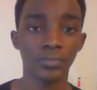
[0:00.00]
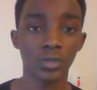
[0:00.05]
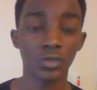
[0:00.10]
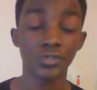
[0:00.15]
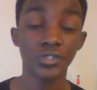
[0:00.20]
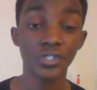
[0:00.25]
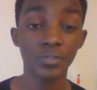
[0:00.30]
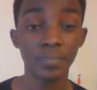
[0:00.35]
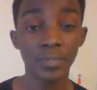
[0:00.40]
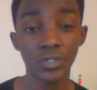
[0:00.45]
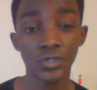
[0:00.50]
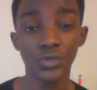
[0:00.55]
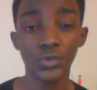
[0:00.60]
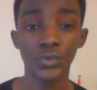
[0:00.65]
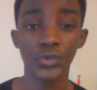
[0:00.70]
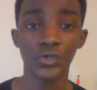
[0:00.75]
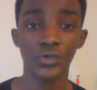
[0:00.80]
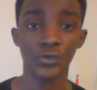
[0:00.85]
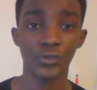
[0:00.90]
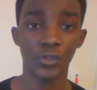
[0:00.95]
We'll just be
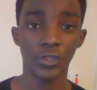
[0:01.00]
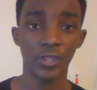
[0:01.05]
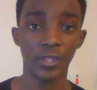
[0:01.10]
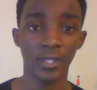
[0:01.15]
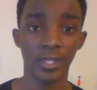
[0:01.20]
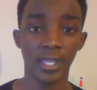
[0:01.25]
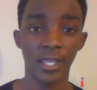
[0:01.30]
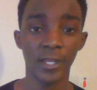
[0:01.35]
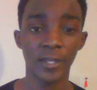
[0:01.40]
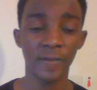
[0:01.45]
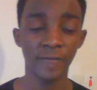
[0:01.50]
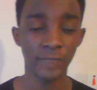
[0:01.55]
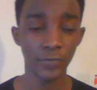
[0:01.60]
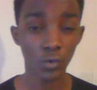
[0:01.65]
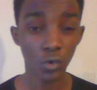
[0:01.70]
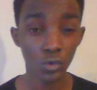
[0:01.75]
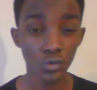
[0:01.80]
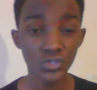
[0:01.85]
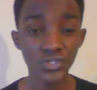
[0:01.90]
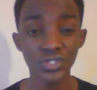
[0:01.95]
doing your thing. And if
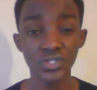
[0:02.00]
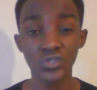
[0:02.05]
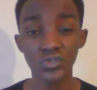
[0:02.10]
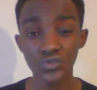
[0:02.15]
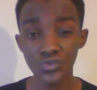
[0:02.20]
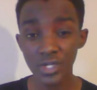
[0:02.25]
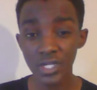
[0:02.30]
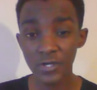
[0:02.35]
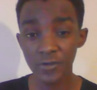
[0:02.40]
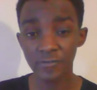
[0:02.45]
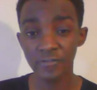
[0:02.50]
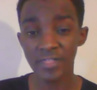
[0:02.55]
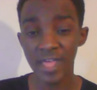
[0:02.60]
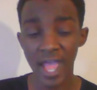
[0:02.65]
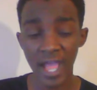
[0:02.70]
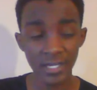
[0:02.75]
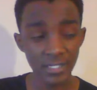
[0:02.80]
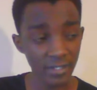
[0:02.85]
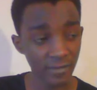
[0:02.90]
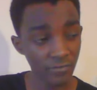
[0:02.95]
you concentrate on
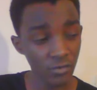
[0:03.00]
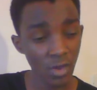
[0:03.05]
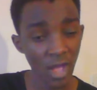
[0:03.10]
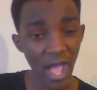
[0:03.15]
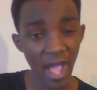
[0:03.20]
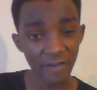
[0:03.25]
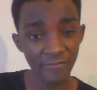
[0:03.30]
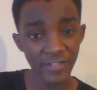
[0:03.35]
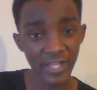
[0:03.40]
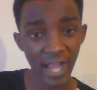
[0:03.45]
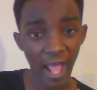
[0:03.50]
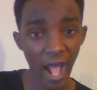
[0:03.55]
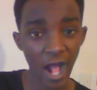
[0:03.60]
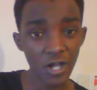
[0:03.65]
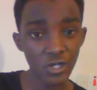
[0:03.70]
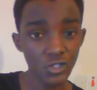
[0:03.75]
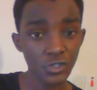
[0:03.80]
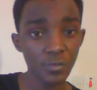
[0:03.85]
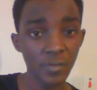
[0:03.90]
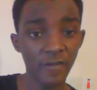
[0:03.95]
that, if you have that
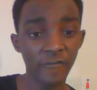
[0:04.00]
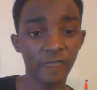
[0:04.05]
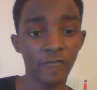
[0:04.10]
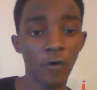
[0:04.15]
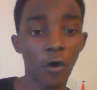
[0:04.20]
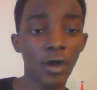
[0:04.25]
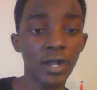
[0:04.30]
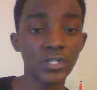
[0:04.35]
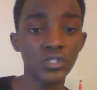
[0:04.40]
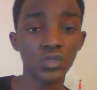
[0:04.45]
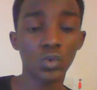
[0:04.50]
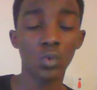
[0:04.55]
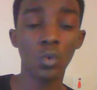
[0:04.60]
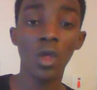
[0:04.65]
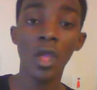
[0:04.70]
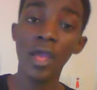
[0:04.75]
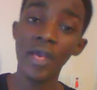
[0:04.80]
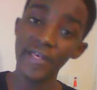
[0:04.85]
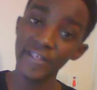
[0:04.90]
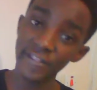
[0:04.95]
ultimate focus on
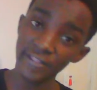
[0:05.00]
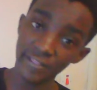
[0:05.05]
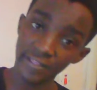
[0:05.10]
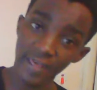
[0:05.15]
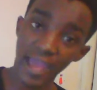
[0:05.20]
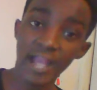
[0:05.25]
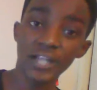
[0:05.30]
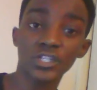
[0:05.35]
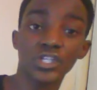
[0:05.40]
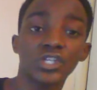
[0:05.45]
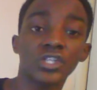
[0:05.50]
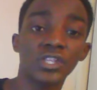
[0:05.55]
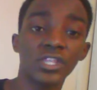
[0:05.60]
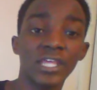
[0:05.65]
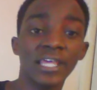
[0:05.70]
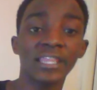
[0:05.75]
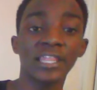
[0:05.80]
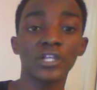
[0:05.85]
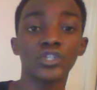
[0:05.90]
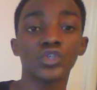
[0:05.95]
that
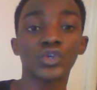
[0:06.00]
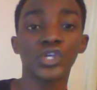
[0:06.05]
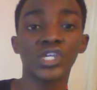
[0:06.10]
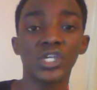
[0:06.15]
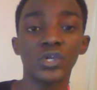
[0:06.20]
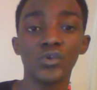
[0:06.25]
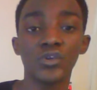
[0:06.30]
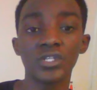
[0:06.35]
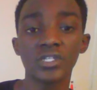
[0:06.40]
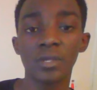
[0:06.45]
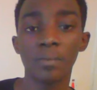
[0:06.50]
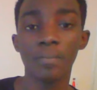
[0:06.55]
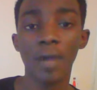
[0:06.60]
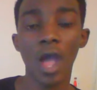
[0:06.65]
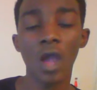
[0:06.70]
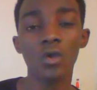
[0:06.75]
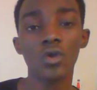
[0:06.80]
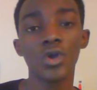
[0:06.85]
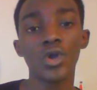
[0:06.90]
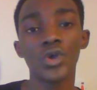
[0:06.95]
thing that you're curious
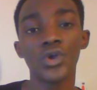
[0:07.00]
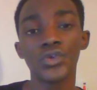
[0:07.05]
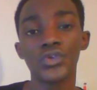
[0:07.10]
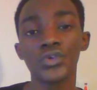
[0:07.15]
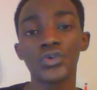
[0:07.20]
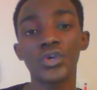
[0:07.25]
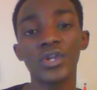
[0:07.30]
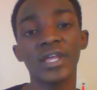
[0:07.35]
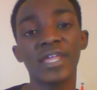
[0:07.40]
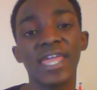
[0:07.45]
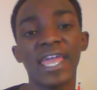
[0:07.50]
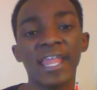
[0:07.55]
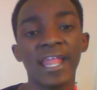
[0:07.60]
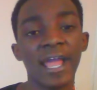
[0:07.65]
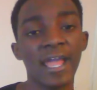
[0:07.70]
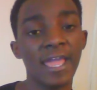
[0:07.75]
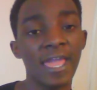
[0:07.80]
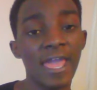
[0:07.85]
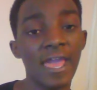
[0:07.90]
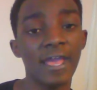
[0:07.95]
about, you're gonna get
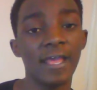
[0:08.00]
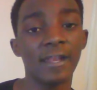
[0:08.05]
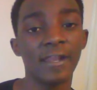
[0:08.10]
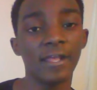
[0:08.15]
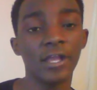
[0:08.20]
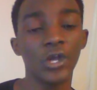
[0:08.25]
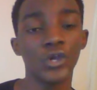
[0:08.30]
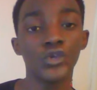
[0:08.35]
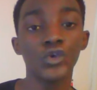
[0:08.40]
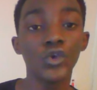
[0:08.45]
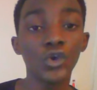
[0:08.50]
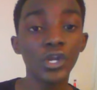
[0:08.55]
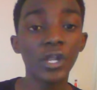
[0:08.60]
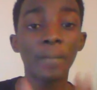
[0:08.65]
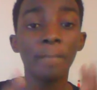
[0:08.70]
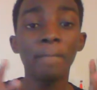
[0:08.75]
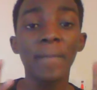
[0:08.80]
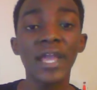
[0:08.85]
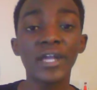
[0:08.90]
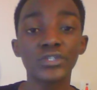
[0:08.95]
ahead. You're gonna
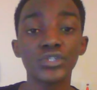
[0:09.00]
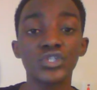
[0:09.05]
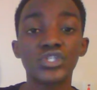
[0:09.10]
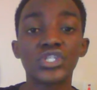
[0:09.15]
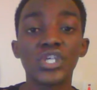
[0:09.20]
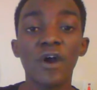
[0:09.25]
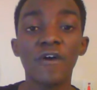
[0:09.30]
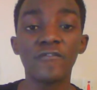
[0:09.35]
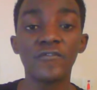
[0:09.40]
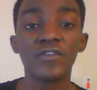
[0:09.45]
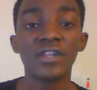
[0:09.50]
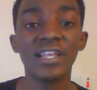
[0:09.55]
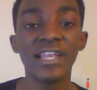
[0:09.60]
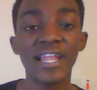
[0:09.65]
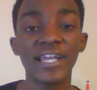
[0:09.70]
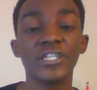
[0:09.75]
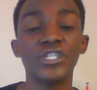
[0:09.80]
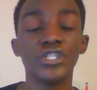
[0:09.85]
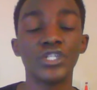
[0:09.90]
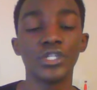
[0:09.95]
make yourself a
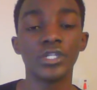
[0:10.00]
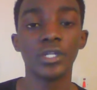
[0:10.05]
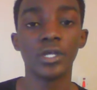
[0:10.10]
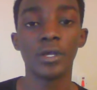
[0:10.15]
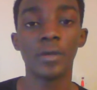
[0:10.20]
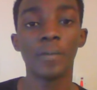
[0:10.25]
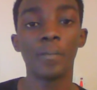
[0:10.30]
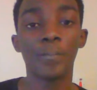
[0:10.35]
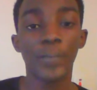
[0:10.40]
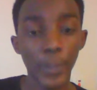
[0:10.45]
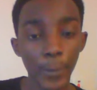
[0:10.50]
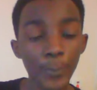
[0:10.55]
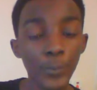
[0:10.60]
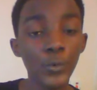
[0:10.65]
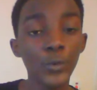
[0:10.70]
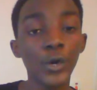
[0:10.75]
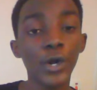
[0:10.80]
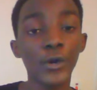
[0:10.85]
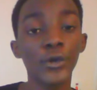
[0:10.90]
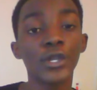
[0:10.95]
legend.
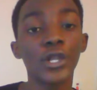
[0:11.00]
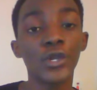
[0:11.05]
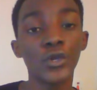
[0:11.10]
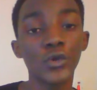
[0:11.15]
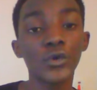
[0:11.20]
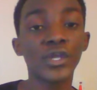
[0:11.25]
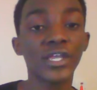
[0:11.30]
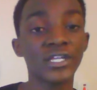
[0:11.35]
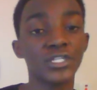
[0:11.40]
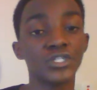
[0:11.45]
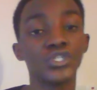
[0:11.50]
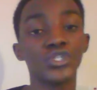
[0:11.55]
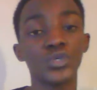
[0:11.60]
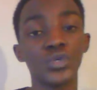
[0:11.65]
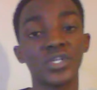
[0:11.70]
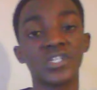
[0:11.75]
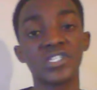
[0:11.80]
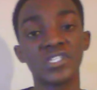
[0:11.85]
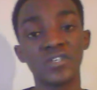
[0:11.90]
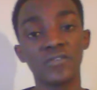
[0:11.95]
People are gonna look at you
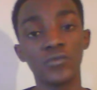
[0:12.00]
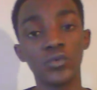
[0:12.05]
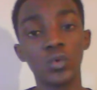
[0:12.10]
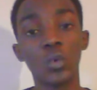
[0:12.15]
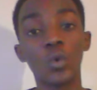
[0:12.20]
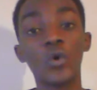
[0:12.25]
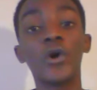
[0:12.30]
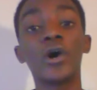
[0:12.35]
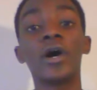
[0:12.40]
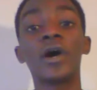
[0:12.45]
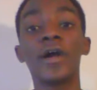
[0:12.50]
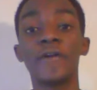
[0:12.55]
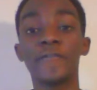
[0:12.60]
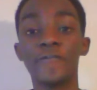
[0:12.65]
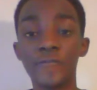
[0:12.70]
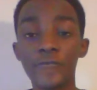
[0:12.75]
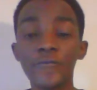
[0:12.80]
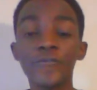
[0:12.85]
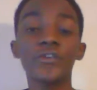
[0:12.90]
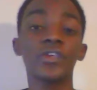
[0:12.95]
as if you are a
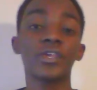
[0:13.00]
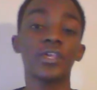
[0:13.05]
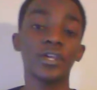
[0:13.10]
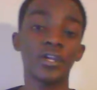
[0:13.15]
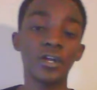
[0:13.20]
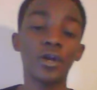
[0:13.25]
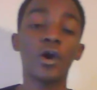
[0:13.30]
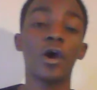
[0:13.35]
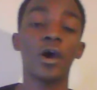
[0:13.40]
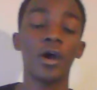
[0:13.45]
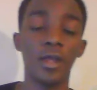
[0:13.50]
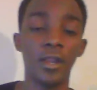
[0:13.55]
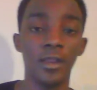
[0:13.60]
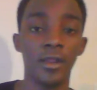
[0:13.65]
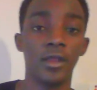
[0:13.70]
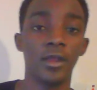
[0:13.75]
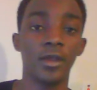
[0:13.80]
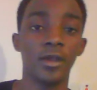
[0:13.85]
freaking god.